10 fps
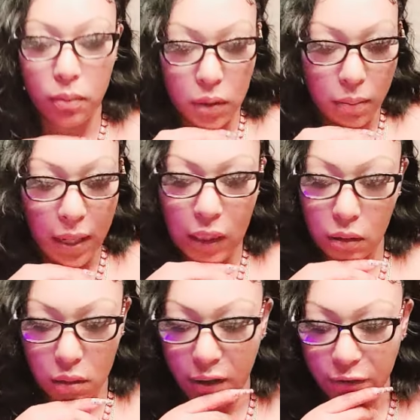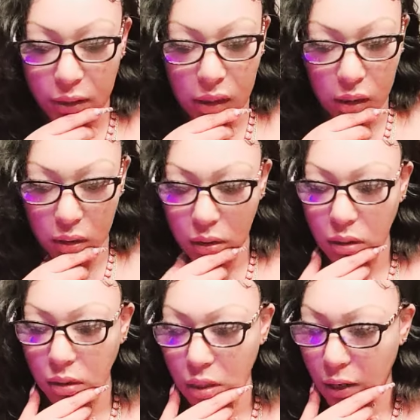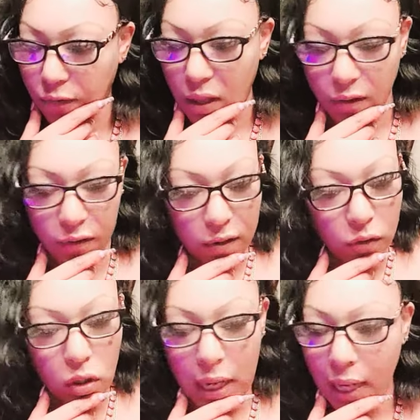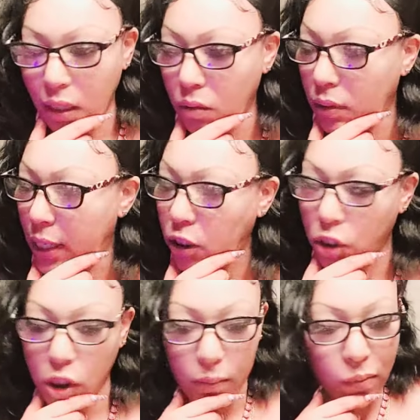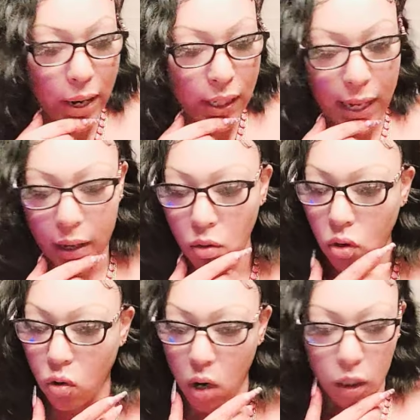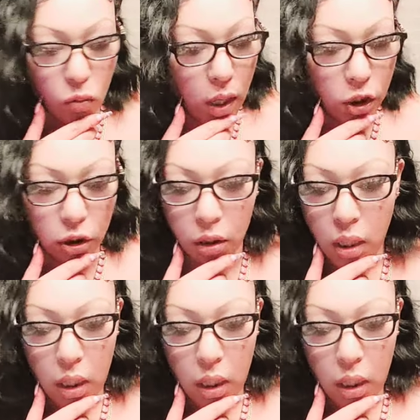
Somebody definitely, if, if, if you're not in a relationship right now or cross-watcher,